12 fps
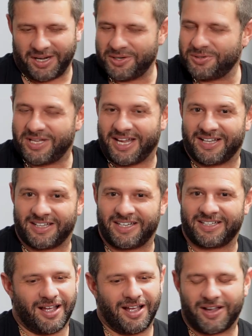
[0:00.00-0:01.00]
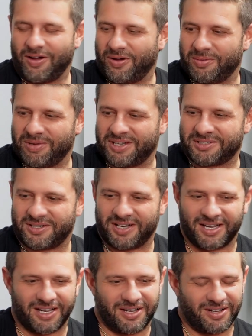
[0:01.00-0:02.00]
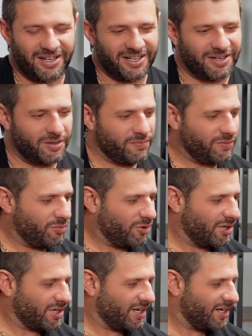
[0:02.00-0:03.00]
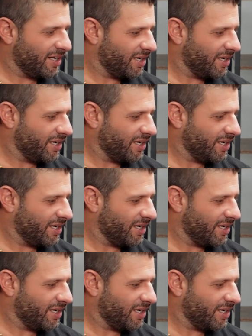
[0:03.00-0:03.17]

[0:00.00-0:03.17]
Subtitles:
new daily. I call him yesterday. I get home from work and I